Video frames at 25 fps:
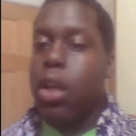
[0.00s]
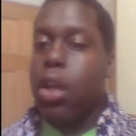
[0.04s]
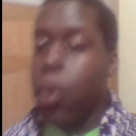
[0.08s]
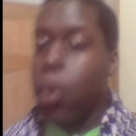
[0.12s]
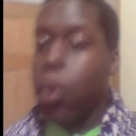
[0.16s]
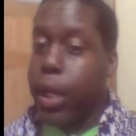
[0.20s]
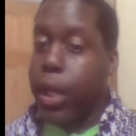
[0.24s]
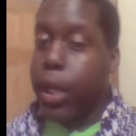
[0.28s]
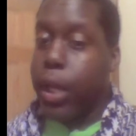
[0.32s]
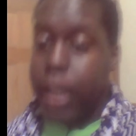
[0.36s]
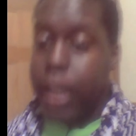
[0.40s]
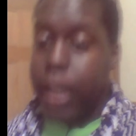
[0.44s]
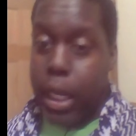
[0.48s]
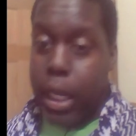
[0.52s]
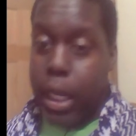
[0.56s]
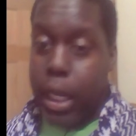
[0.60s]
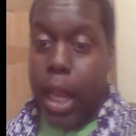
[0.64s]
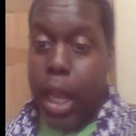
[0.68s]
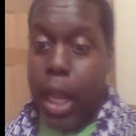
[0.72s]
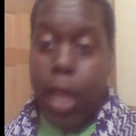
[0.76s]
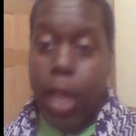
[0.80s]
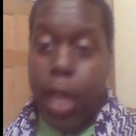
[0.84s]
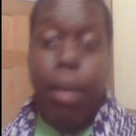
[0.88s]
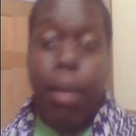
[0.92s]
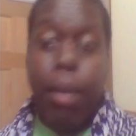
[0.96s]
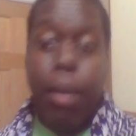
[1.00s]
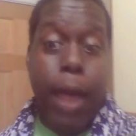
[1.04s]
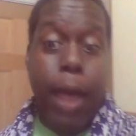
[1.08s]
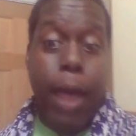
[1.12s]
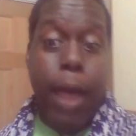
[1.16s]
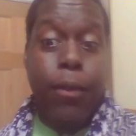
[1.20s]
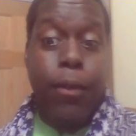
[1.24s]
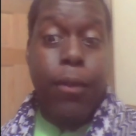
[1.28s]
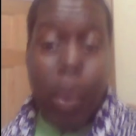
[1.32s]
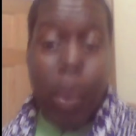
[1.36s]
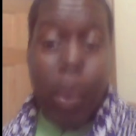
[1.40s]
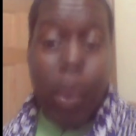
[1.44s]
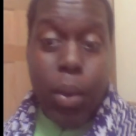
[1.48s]
going to get any of my
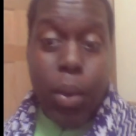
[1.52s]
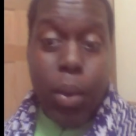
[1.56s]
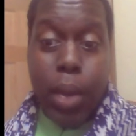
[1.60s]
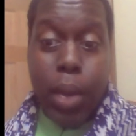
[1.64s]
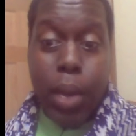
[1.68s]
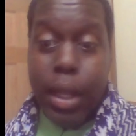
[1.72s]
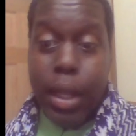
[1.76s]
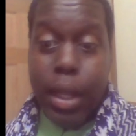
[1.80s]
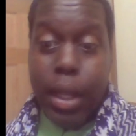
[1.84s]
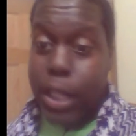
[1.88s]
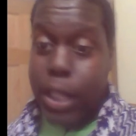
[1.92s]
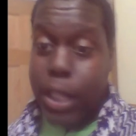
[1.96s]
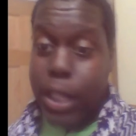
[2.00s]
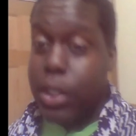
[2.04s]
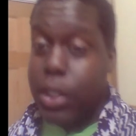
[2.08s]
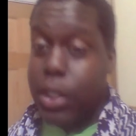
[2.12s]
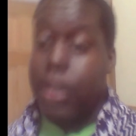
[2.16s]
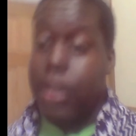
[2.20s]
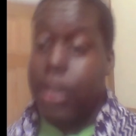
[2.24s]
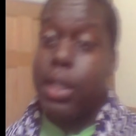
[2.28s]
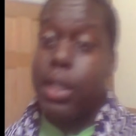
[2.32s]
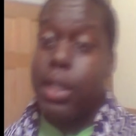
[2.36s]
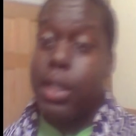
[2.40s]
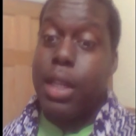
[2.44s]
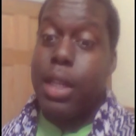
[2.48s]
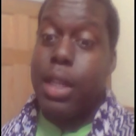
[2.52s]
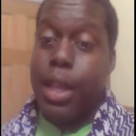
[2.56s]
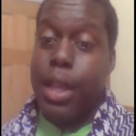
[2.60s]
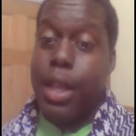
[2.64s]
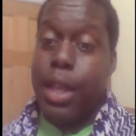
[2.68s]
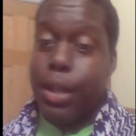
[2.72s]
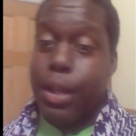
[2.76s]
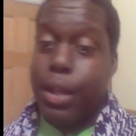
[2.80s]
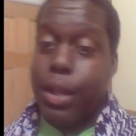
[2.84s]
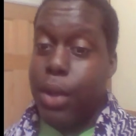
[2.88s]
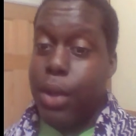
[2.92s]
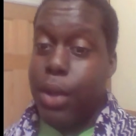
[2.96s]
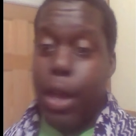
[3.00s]
food. That's just the
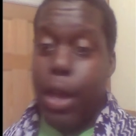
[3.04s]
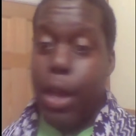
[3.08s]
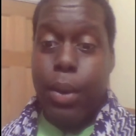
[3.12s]
thing.